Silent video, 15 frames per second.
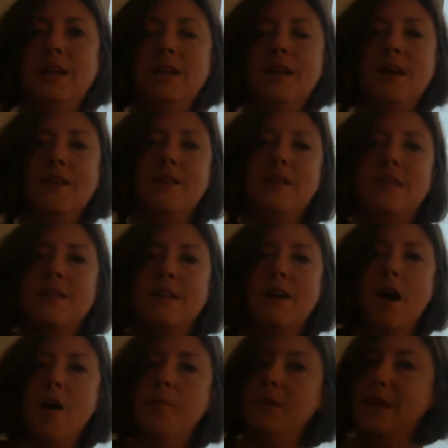another thing that
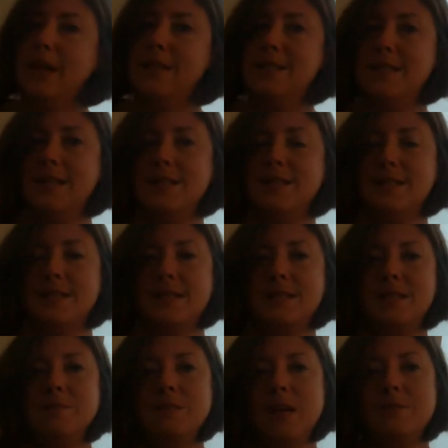complicates things is that
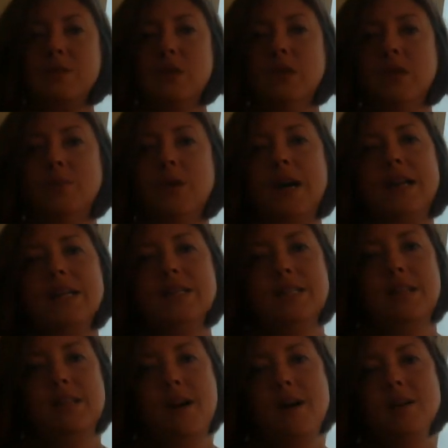sometimes early
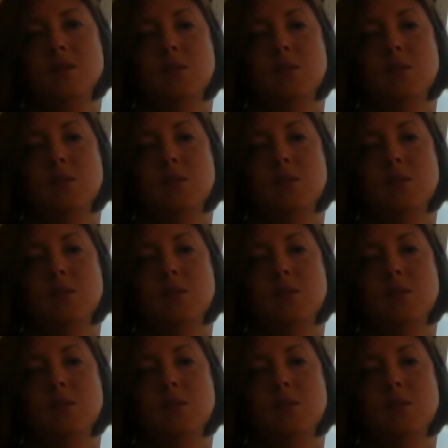pregnancy loss,